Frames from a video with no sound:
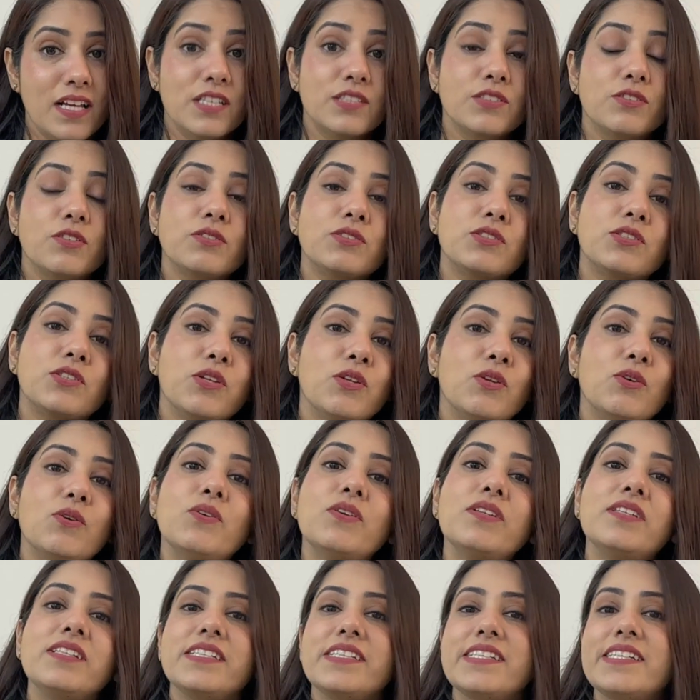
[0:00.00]
So
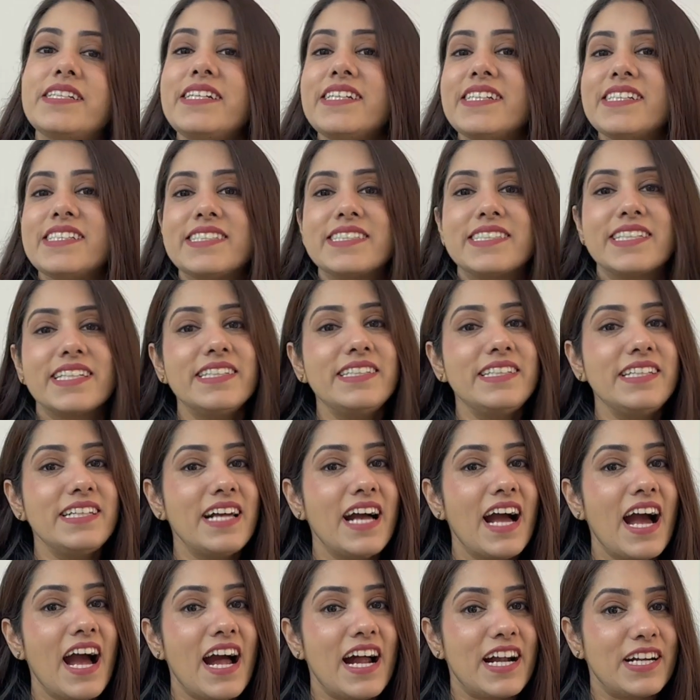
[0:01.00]
slowly is an
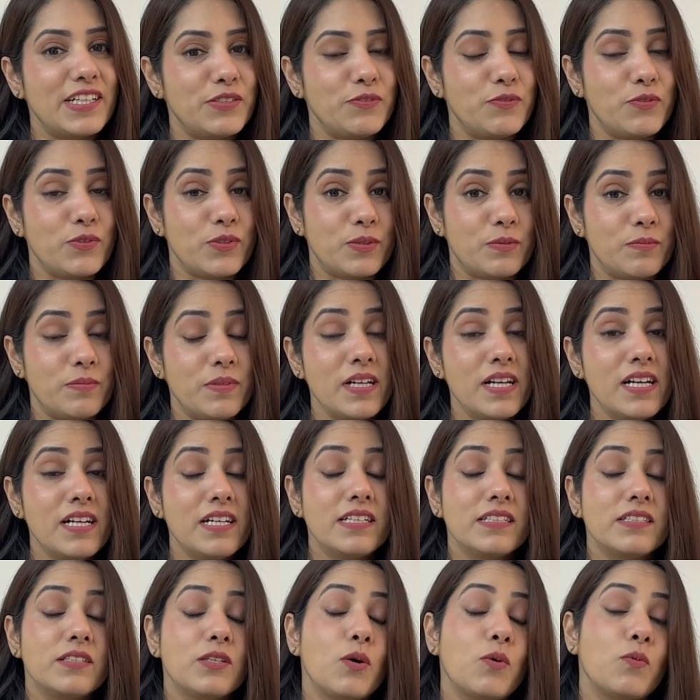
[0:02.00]
adverb.
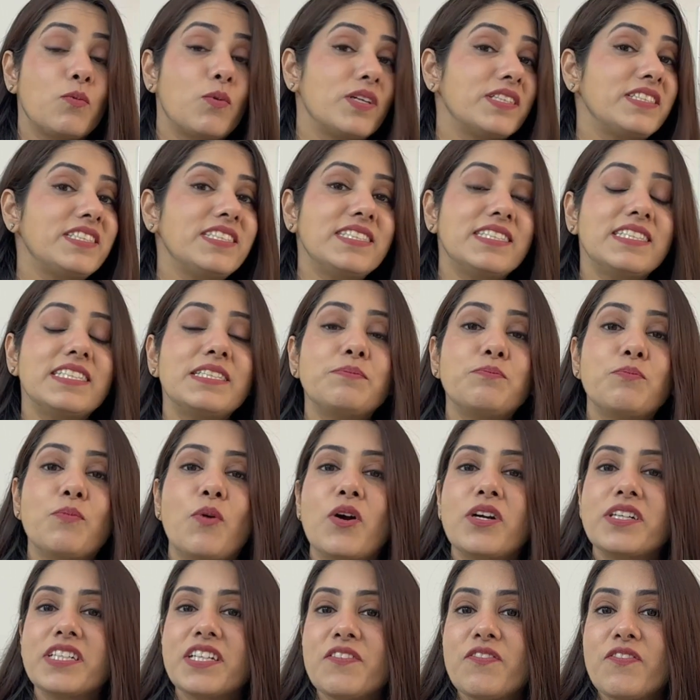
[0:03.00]
Now what is it
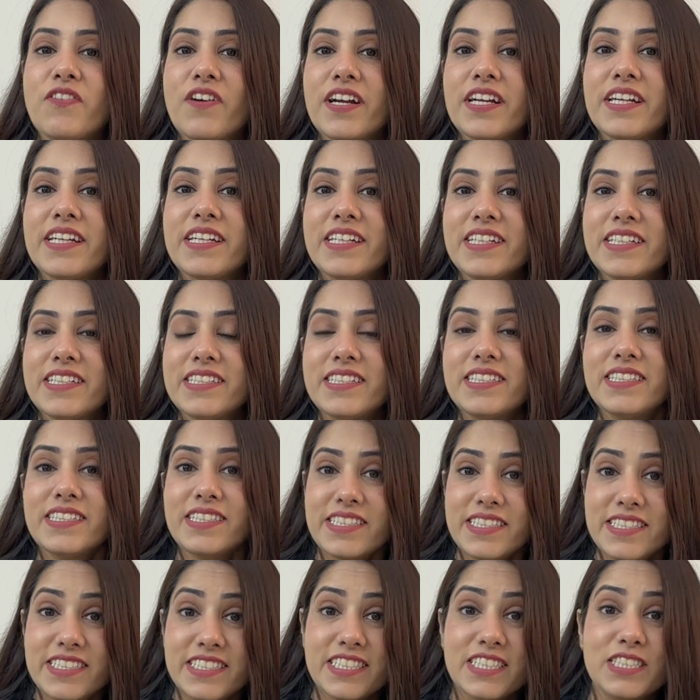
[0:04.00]
modifying here?
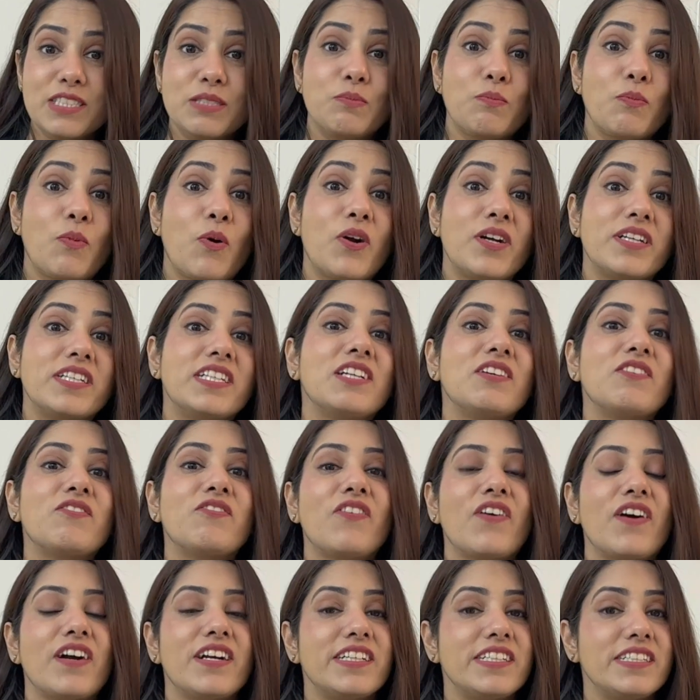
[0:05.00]
It is
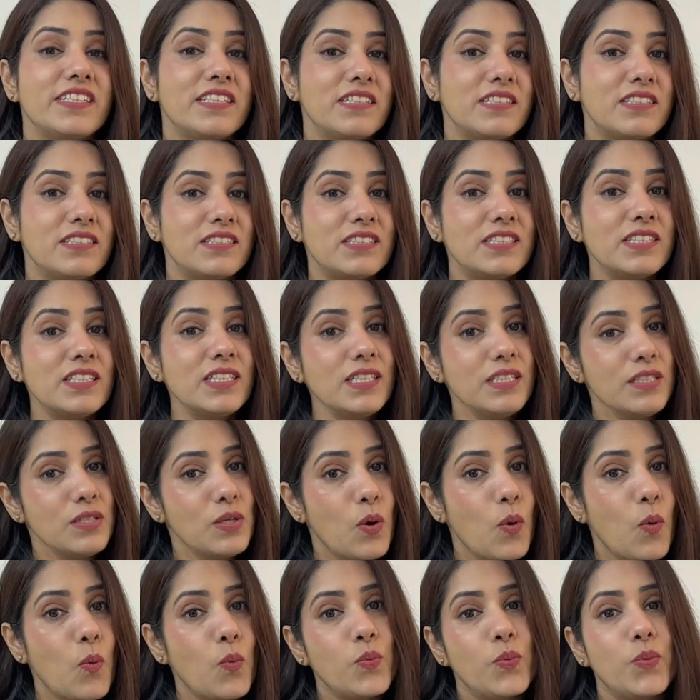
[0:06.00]
modifying a
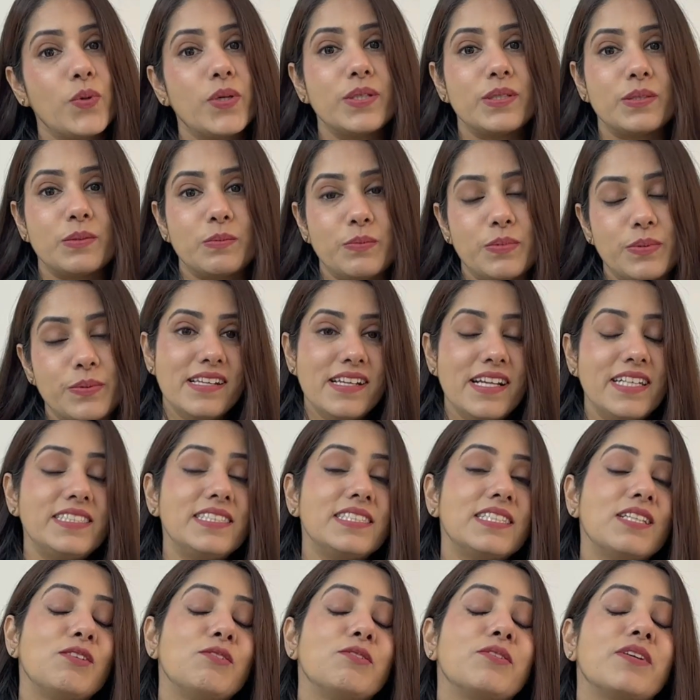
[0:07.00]
verb.
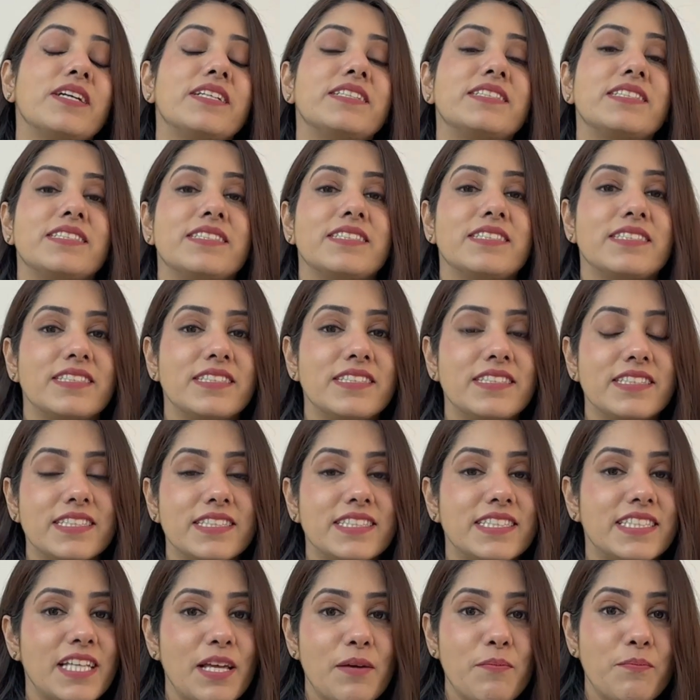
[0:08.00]
Let's look at another
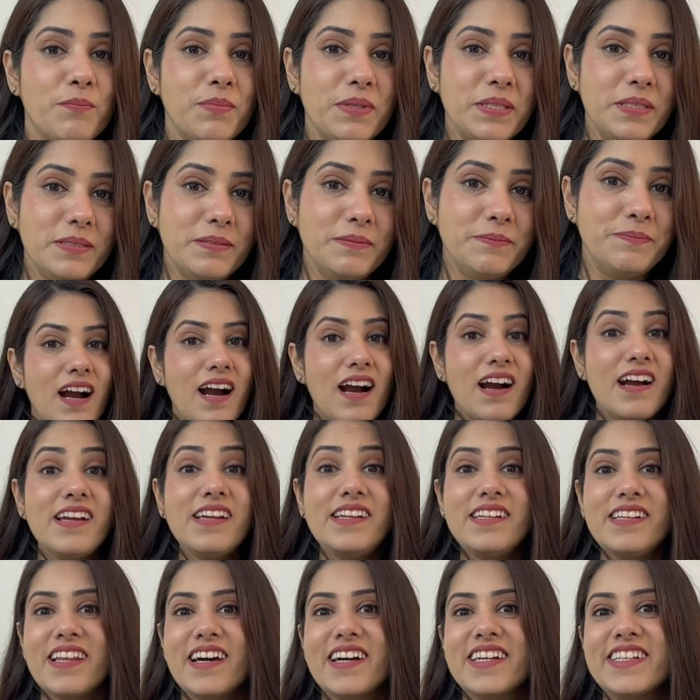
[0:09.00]
example. I
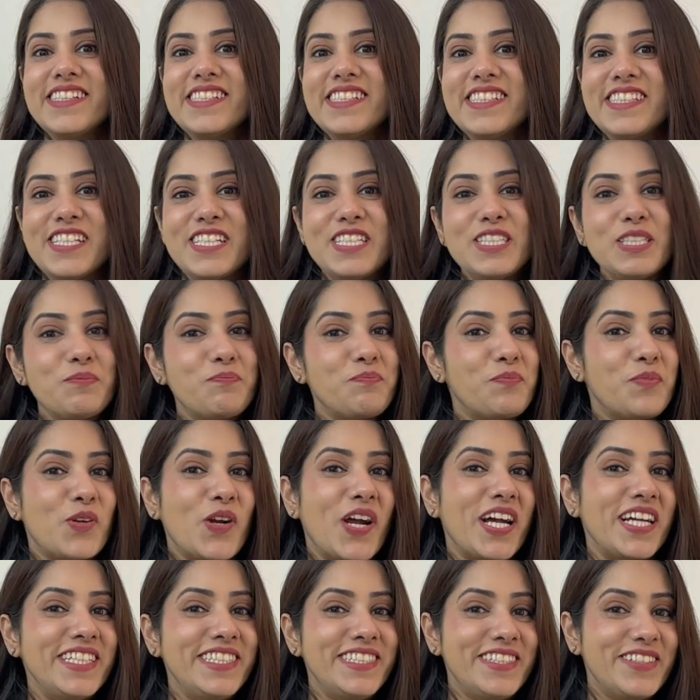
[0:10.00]
like this
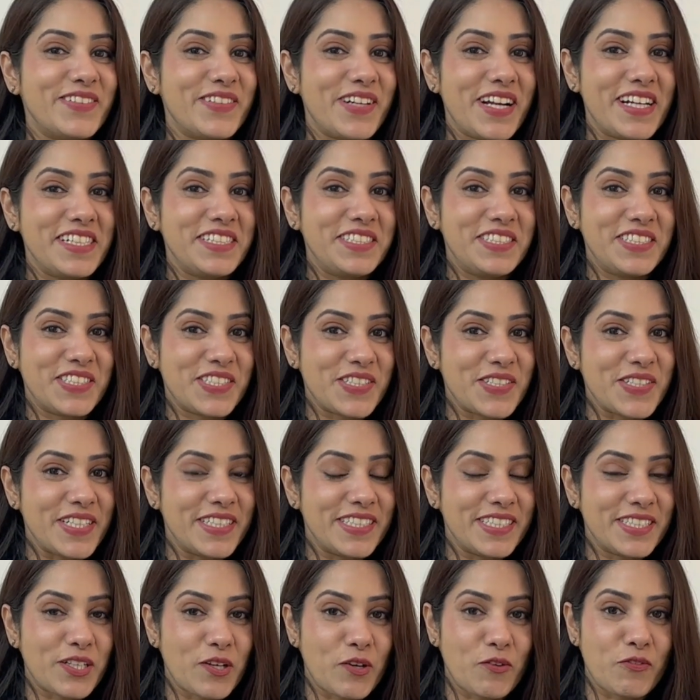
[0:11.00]
bright red
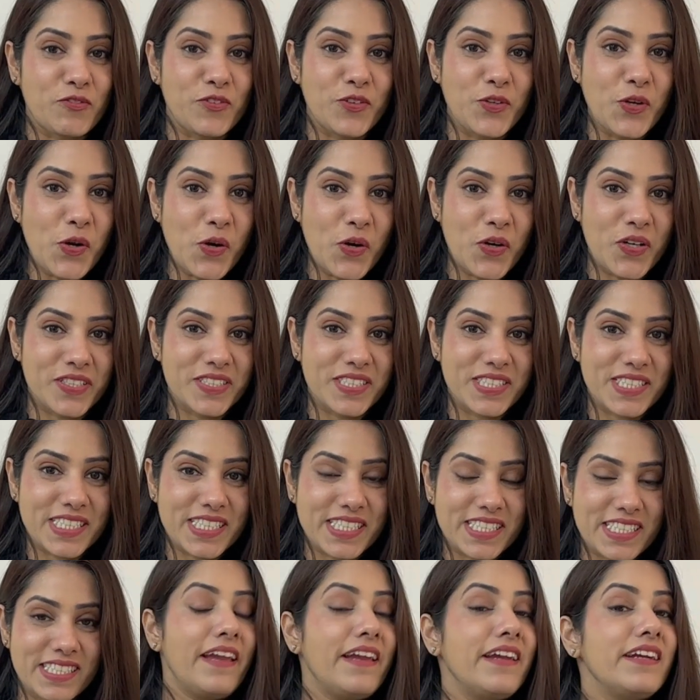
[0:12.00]
shirt of yours.
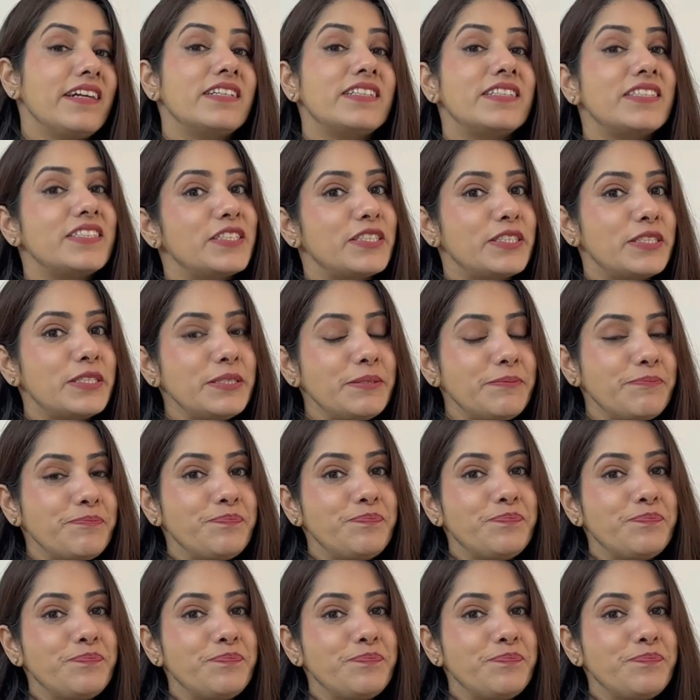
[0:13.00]
Here,